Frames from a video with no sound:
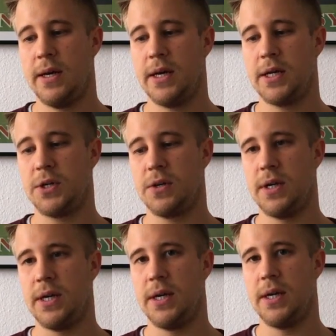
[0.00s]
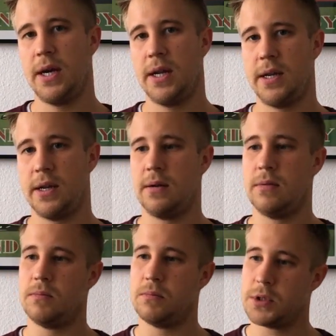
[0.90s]
actually, and
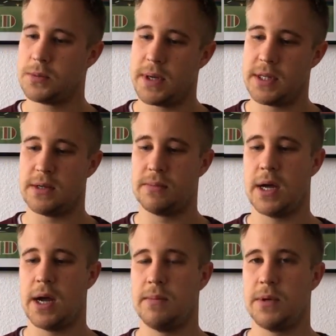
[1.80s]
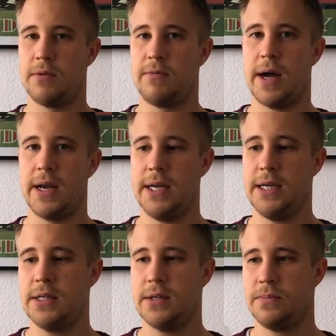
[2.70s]
then spent some time on the fine
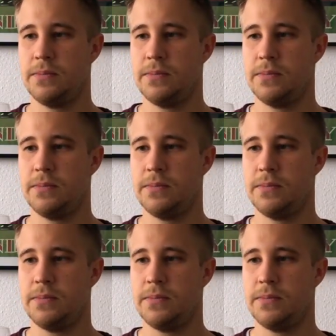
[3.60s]
lees.